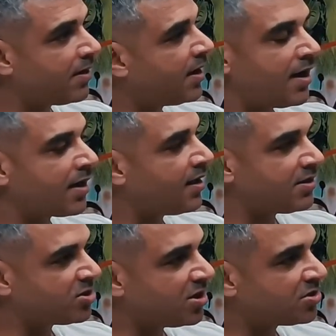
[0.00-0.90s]
I cannot
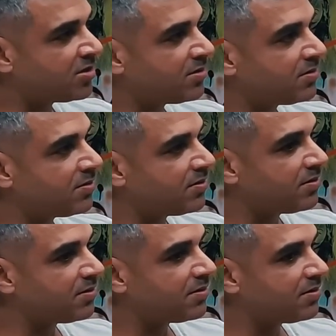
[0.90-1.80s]
change it.
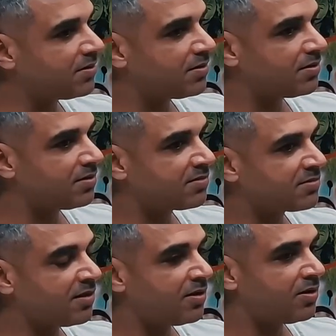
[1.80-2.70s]

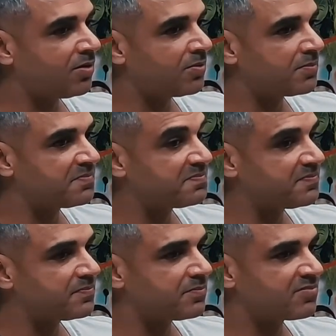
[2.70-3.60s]
So
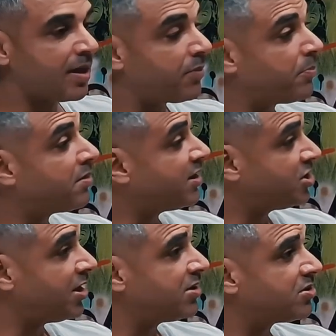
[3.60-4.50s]
some people, they
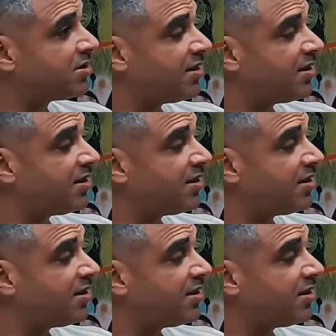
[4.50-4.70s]
change.